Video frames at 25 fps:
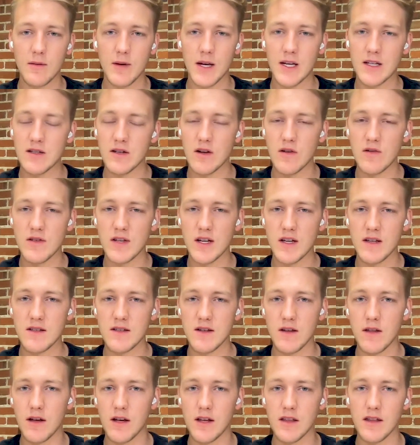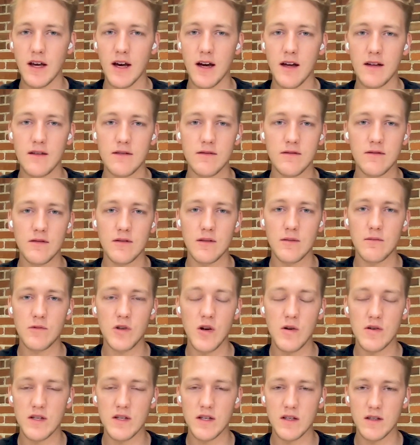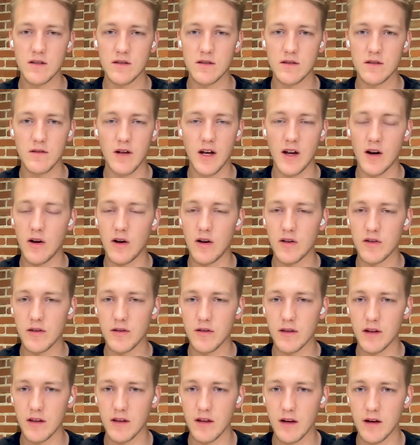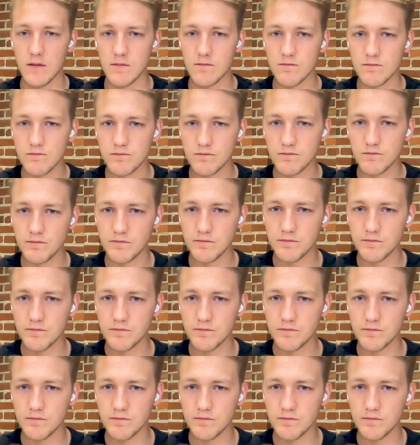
it makes no sense to think that, no sense at all to think that.